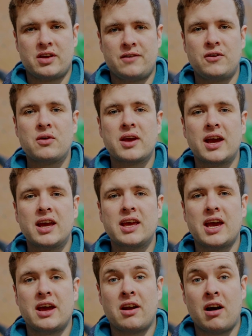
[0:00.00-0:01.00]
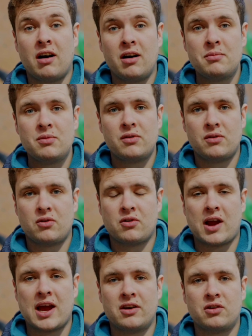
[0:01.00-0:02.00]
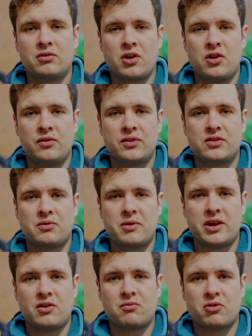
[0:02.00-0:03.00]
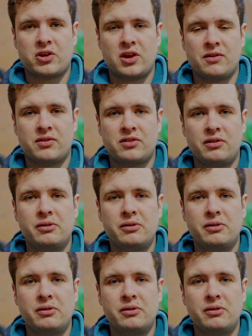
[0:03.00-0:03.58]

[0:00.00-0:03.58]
If you can get an arm or a handhold over to where you're rocking over to,